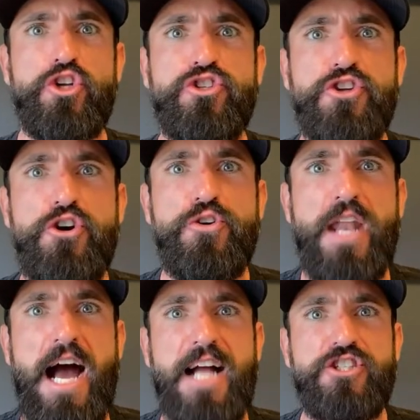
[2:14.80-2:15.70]
Do
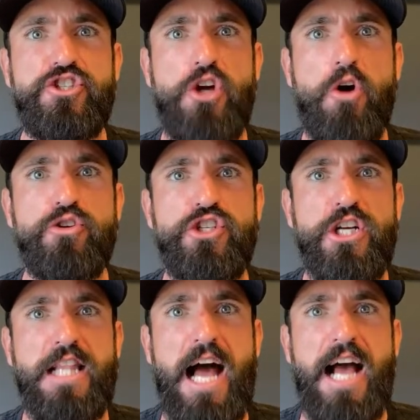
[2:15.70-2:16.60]
not
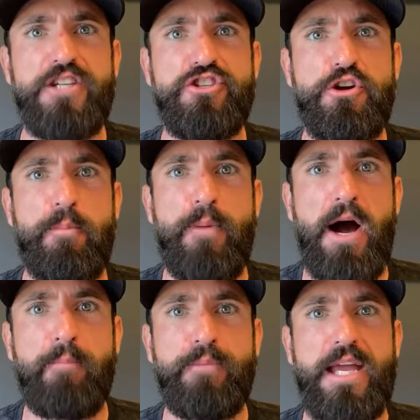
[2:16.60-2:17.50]
socialize your
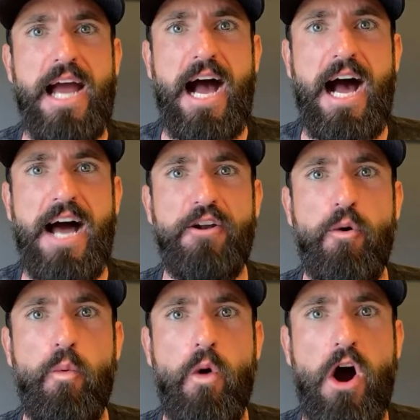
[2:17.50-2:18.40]
puppy on a
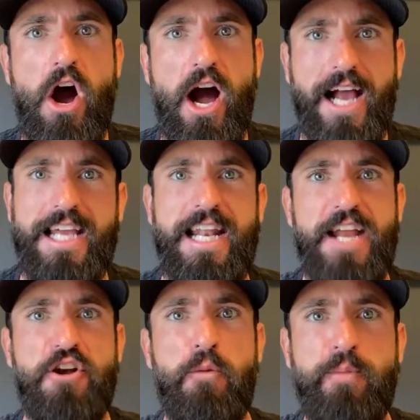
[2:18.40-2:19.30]
walk. And
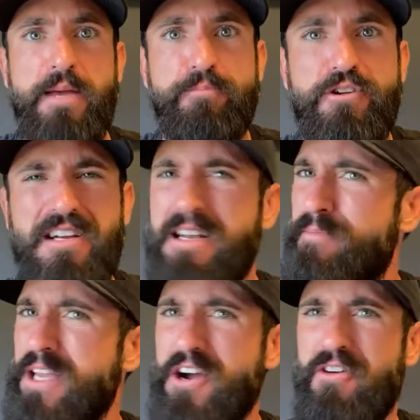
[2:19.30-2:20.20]
I know people are going
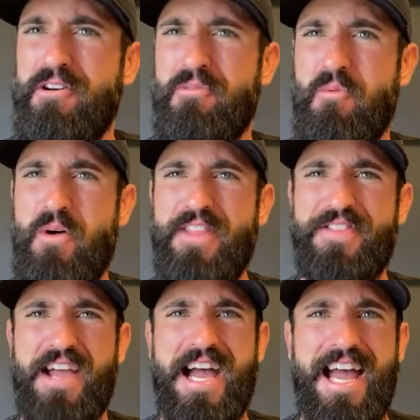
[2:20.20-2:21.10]
to be going,
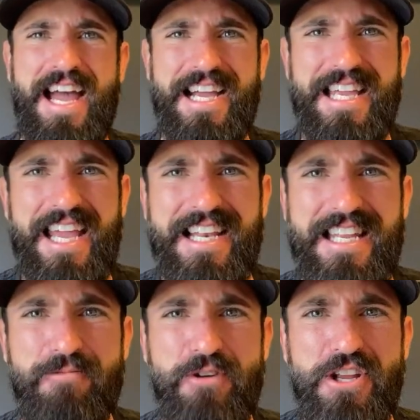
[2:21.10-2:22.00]
what the heck,
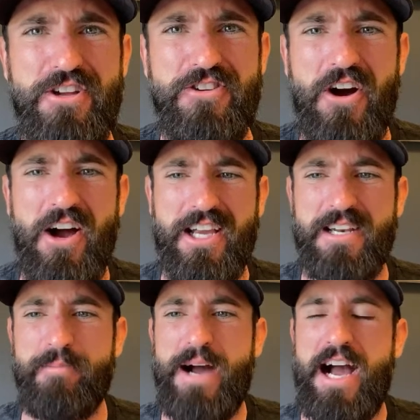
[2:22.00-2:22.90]
Andy? What are you
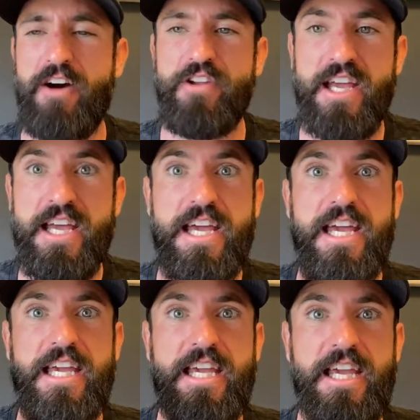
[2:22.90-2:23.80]
talking about?
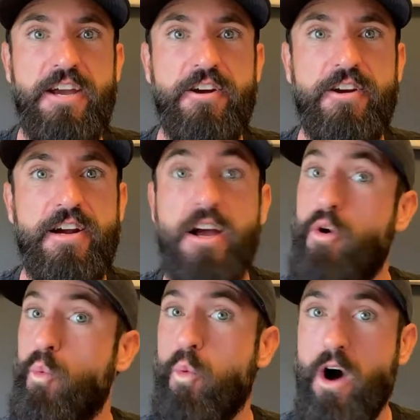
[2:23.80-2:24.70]
Here,
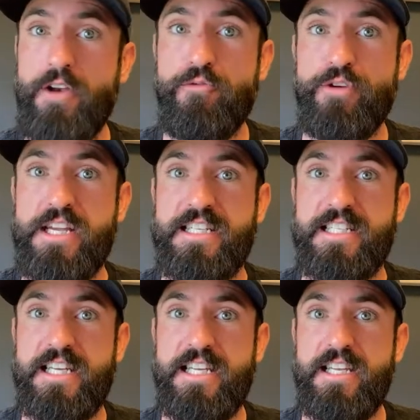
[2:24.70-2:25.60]
one
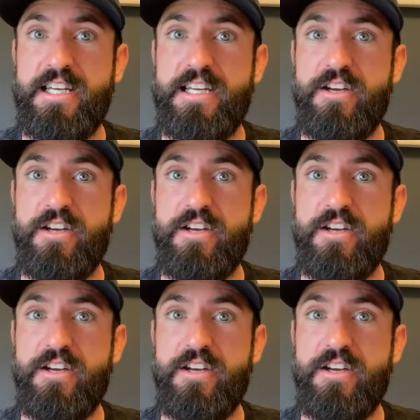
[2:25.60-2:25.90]
reason